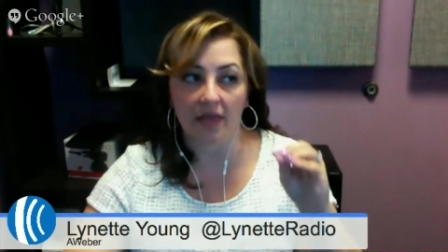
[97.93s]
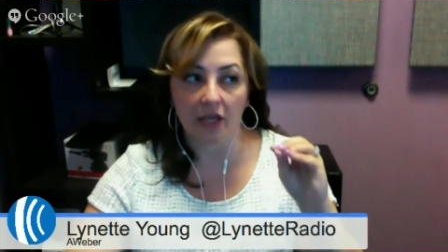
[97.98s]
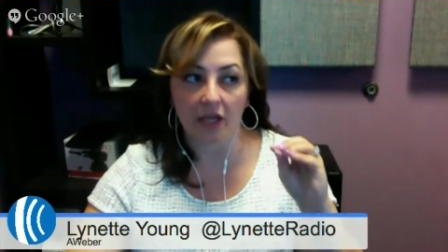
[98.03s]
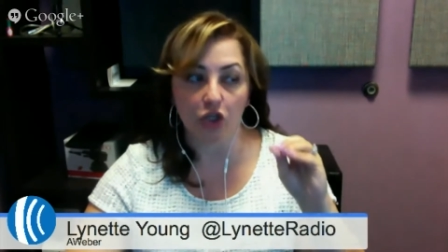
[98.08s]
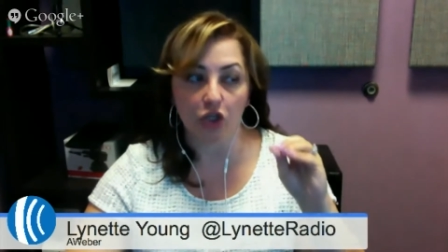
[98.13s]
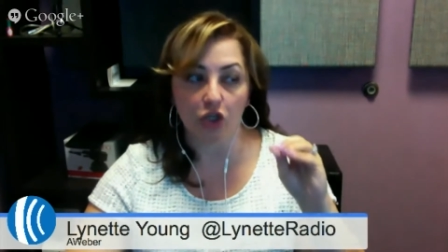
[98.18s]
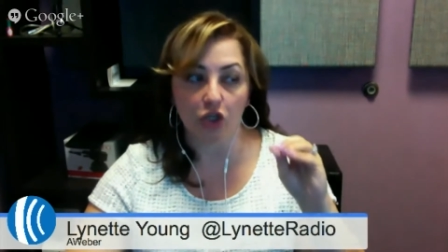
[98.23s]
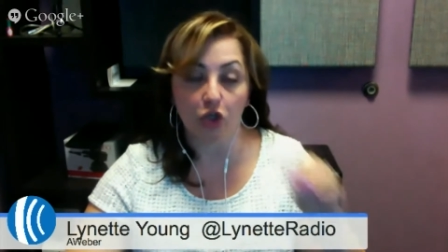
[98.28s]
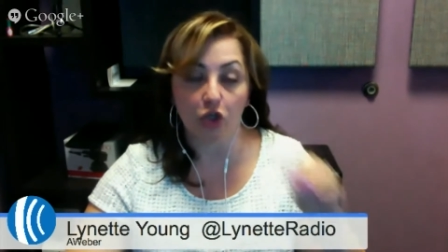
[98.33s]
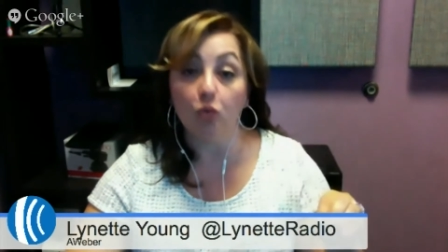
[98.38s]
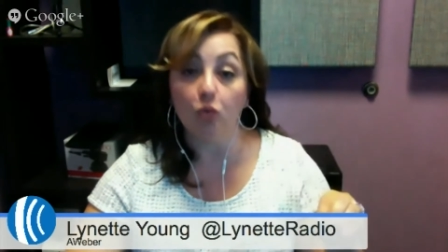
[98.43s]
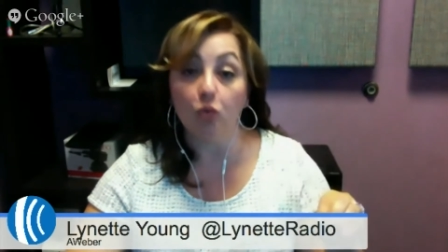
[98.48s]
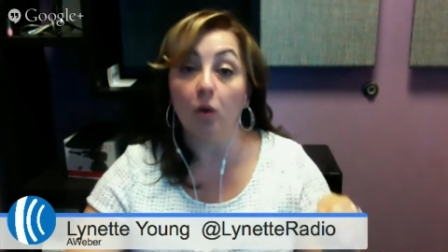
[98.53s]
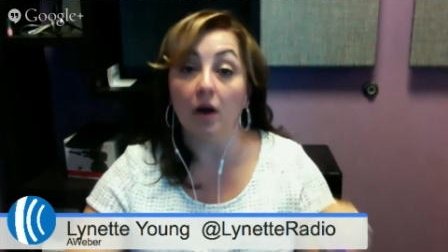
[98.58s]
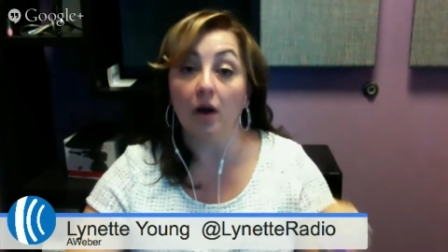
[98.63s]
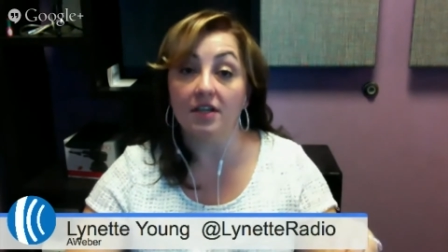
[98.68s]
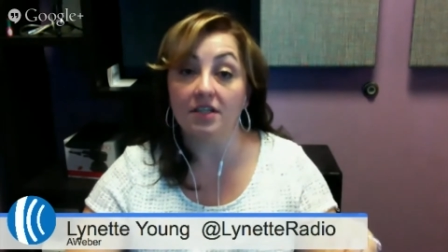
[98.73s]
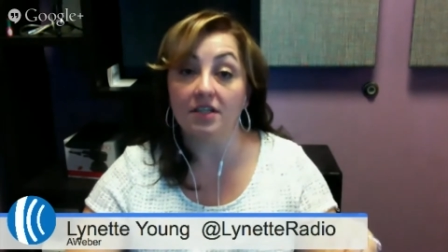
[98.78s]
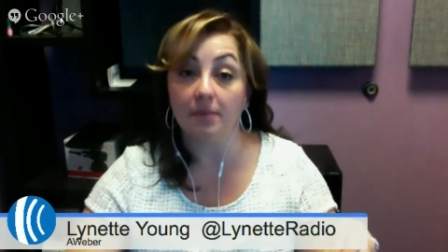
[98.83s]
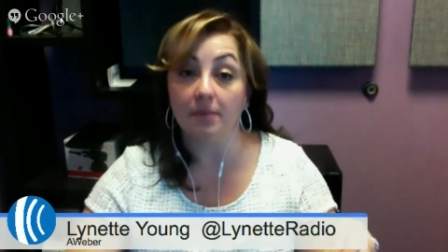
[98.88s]
that you
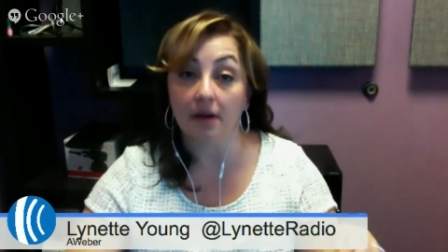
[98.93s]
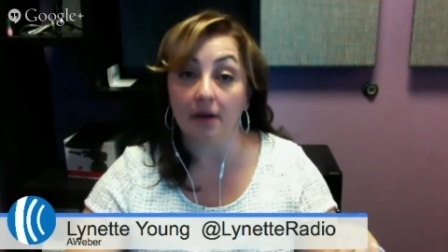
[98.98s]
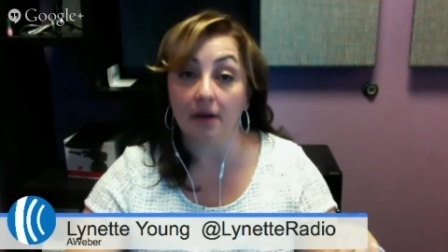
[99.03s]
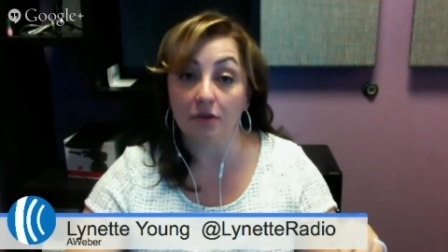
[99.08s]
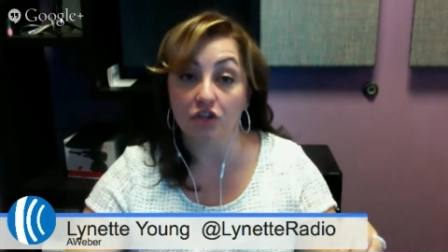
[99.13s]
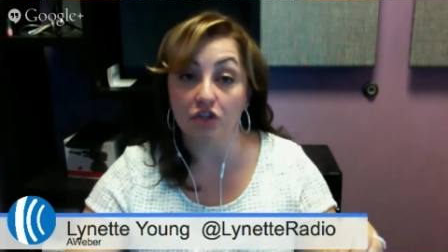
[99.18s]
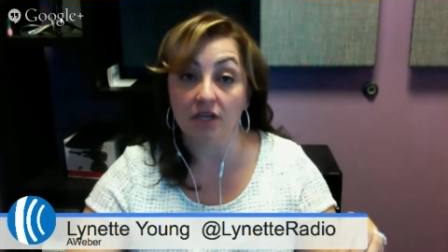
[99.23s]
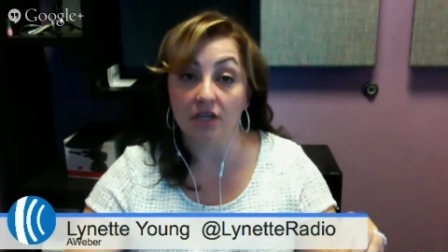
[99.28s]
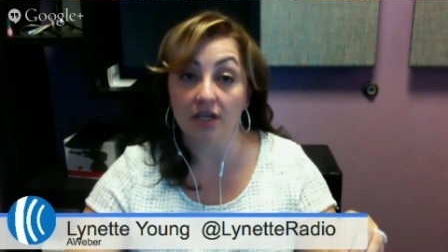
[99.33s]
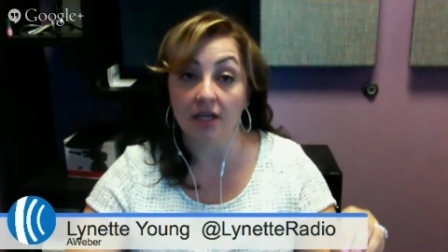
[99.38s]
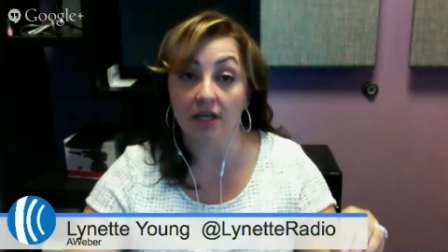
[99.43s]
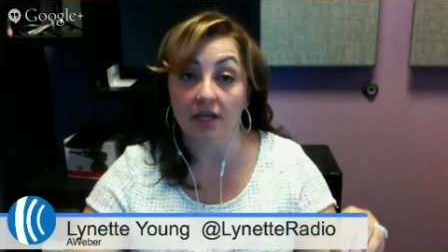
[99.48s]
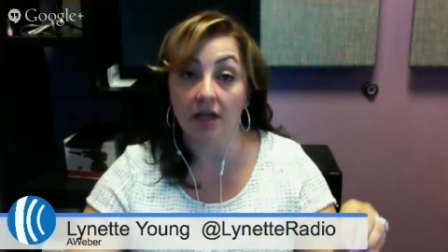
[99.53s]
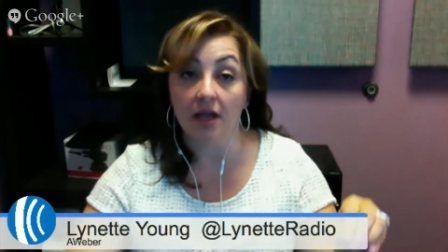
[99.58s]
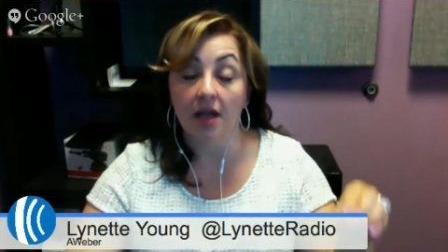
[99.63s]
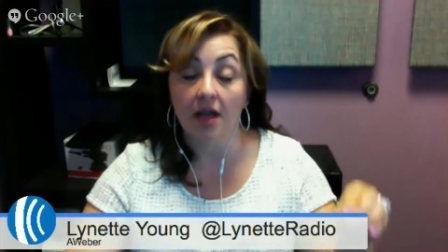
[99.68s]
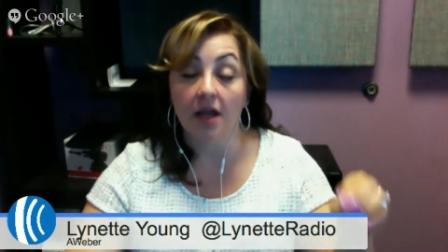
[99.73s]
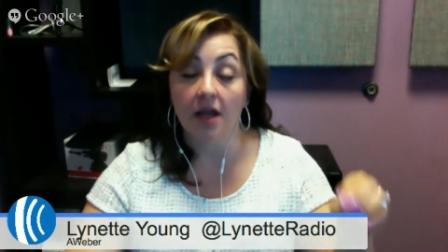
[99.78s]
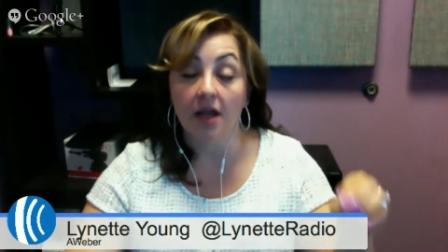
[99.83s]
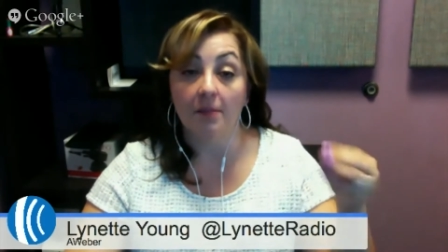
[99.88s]
want to publish in,
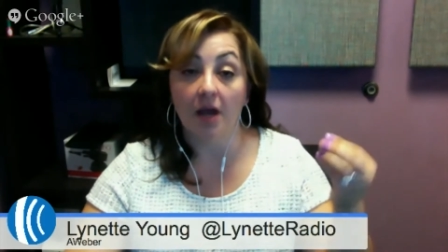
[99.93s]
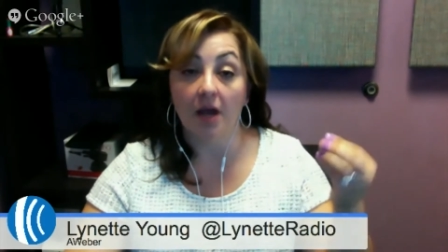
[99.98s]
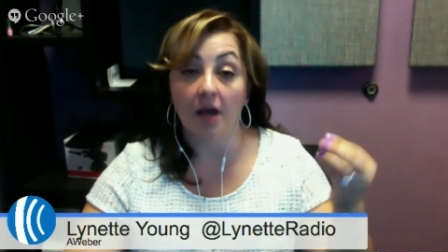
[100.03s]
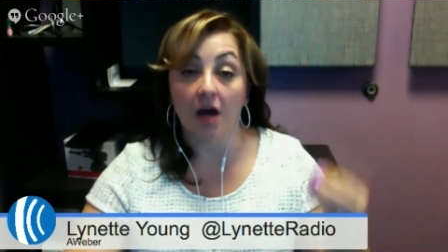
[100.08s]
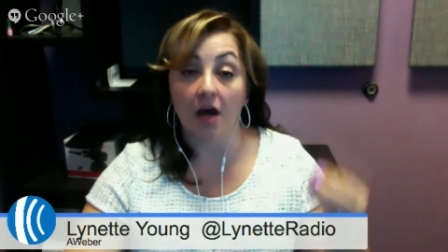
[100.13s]
but